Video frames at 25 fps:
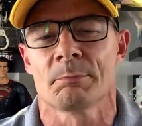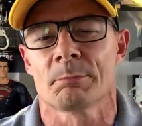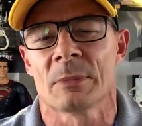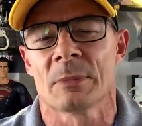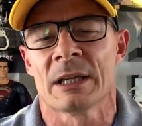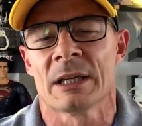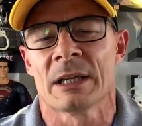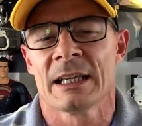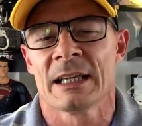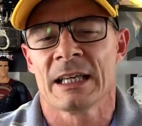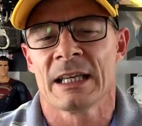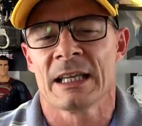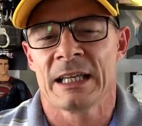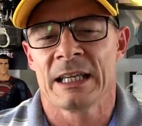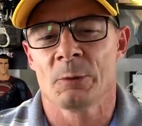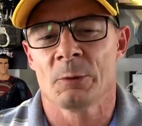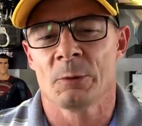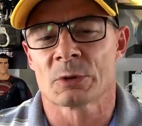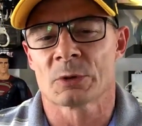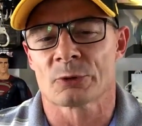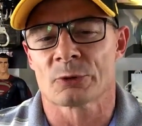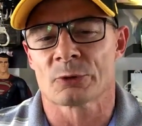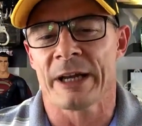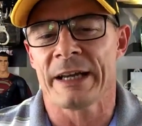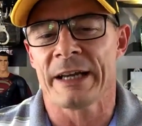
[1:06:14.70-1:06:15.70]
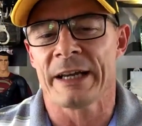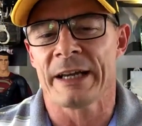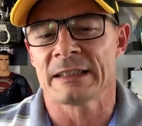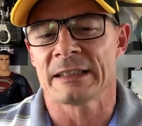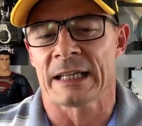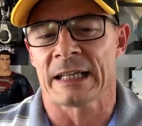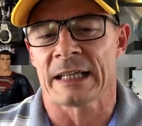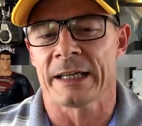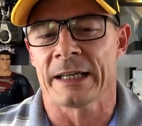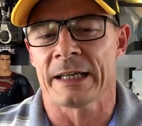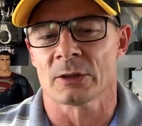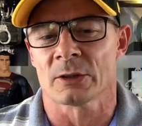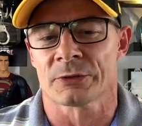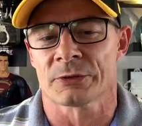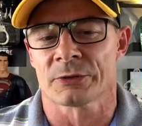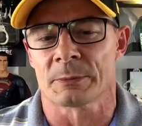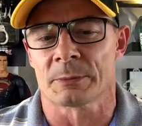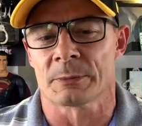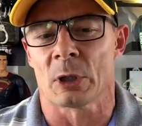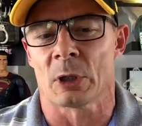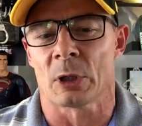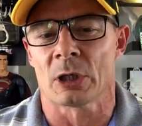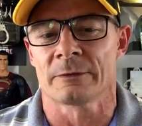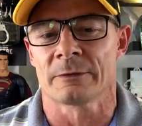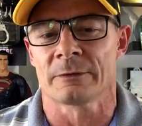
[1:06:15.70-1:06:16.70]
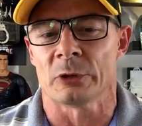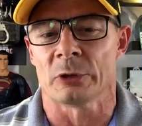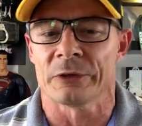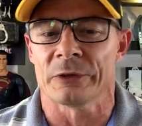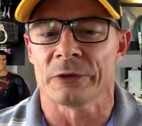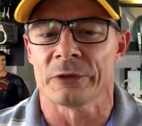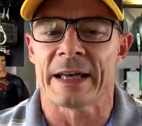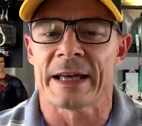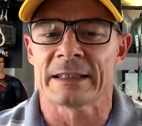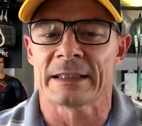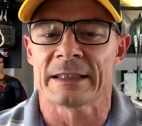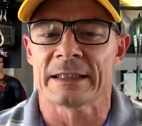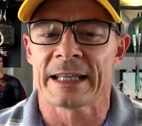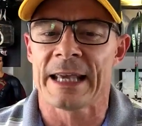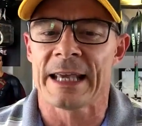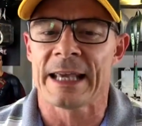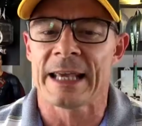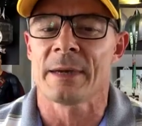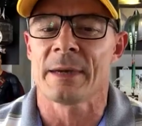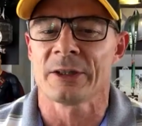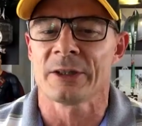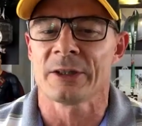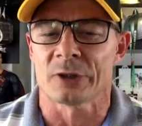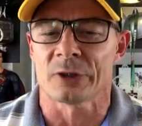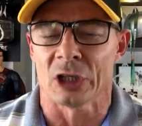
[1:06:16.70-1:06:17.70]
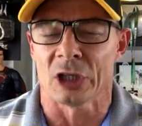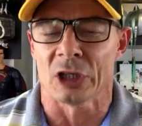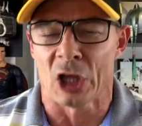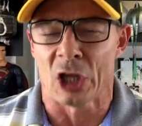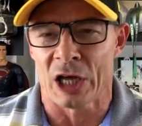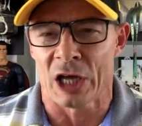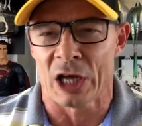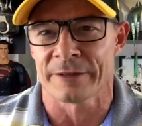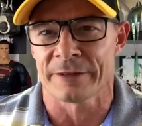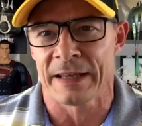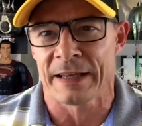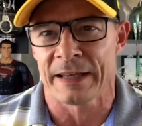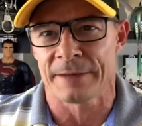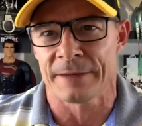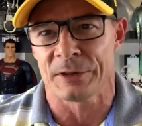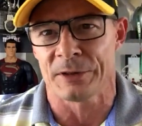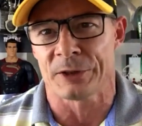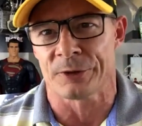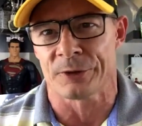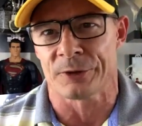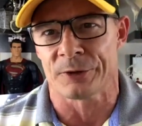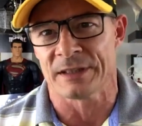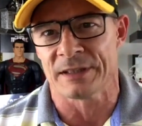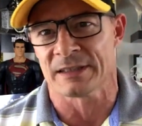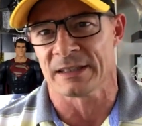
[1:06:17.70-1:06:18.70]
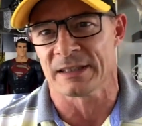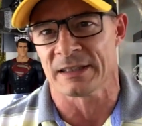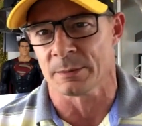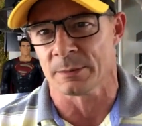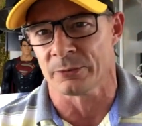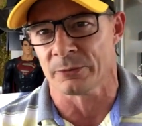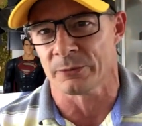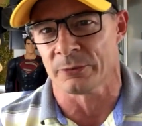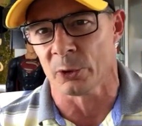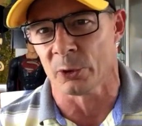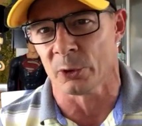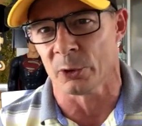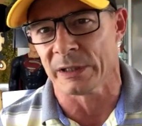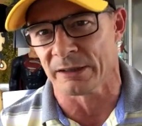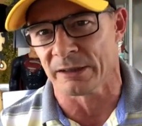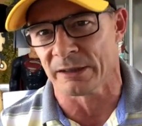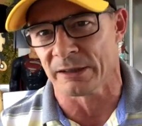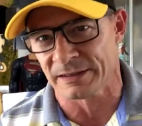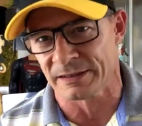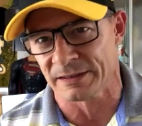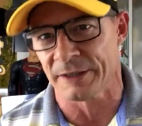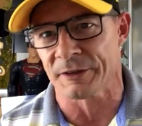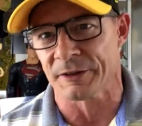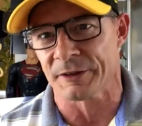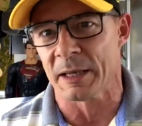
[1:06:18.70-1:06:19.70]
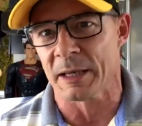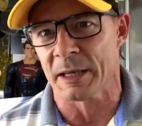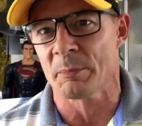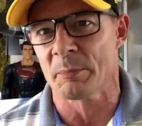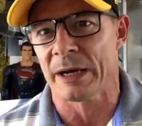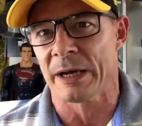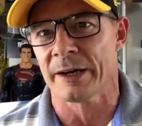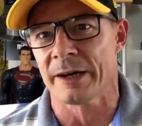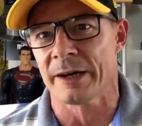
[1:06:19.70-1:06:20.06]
he was writing titles for Marvel that came under a lot of heavy criticism flowing out of Secret Empire.